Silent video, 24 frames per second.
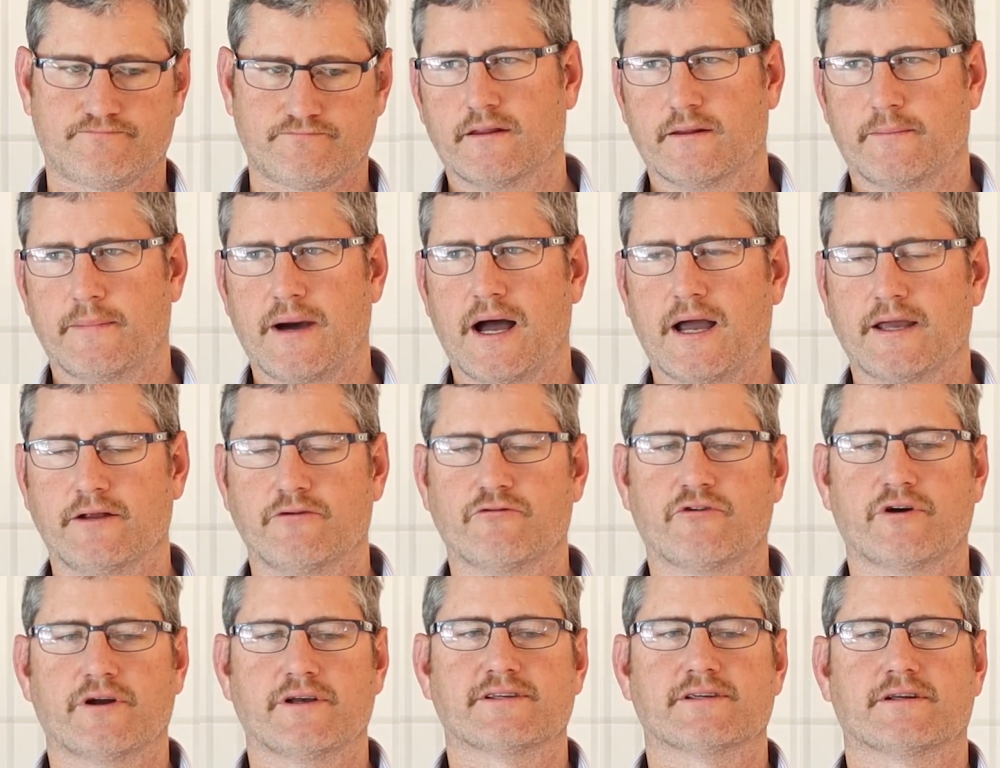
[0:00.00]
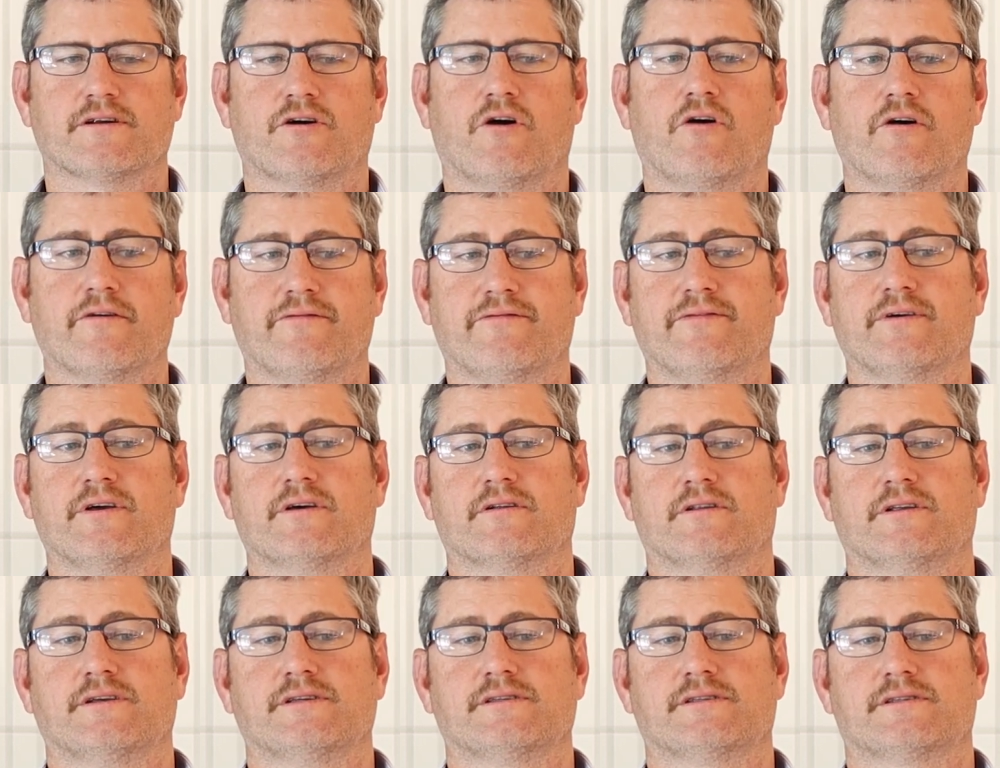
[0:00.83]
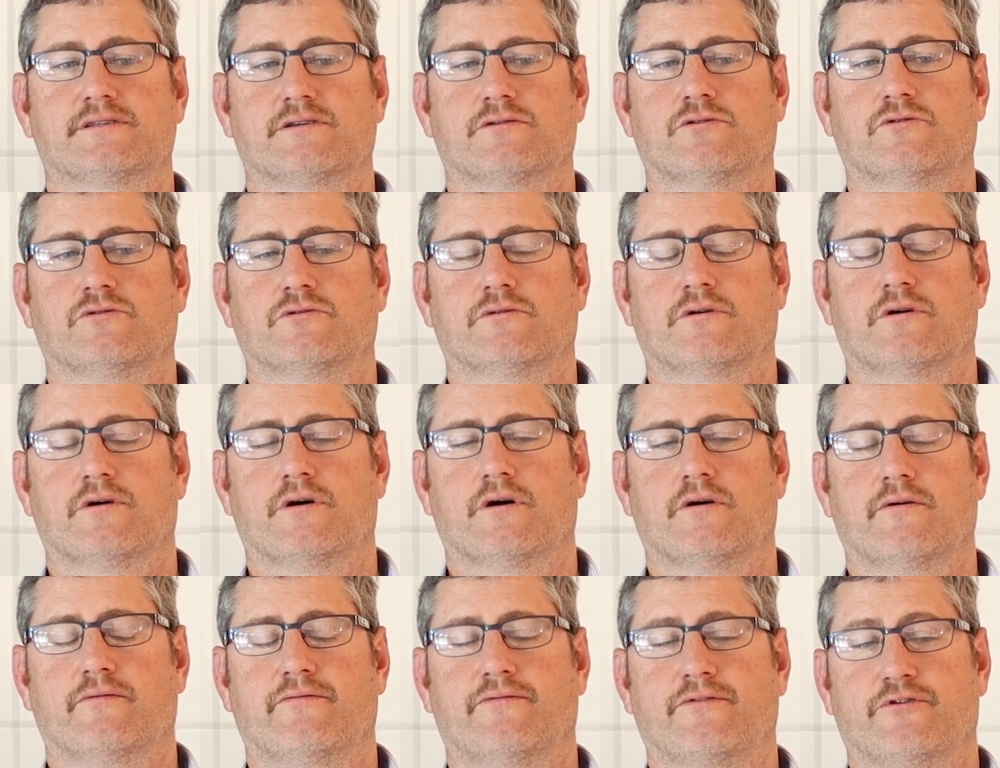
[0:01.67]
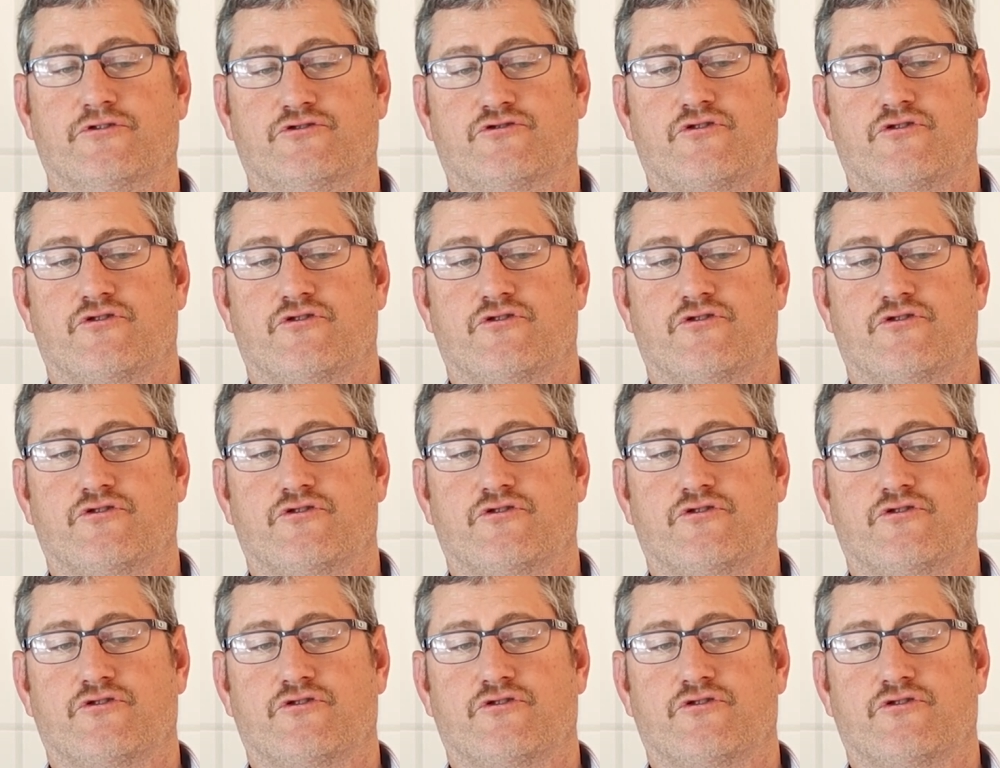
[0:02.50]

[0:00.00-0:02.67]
The main reason I feel is for